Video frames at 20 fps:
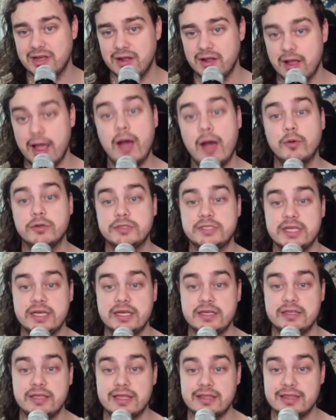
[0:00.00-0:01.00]
I would say
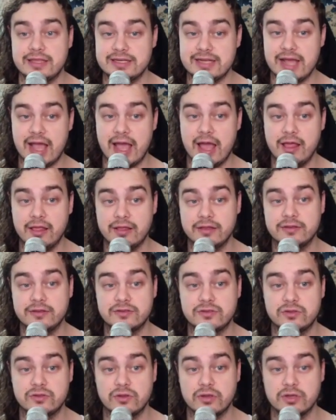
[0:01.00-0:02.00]
that the
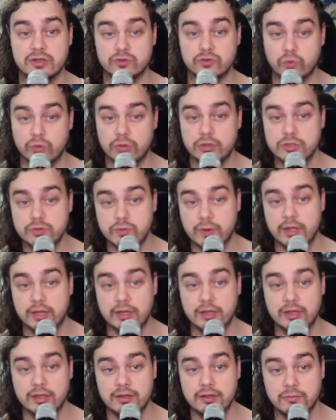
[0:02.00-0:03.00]
Talons is Worlds
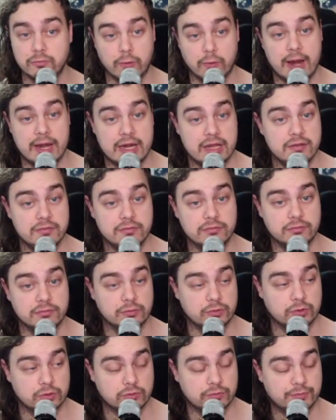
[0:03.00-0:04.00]
ready,
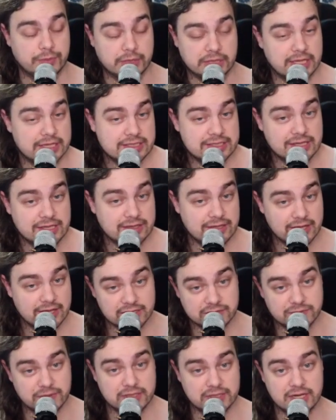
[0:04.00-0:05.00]
but that's like the
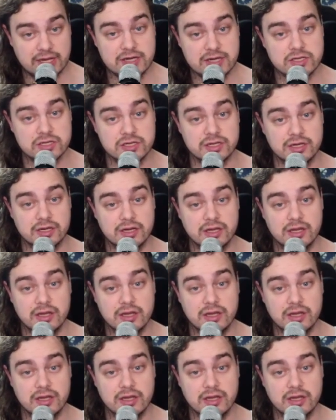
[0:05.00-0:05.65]
expectation.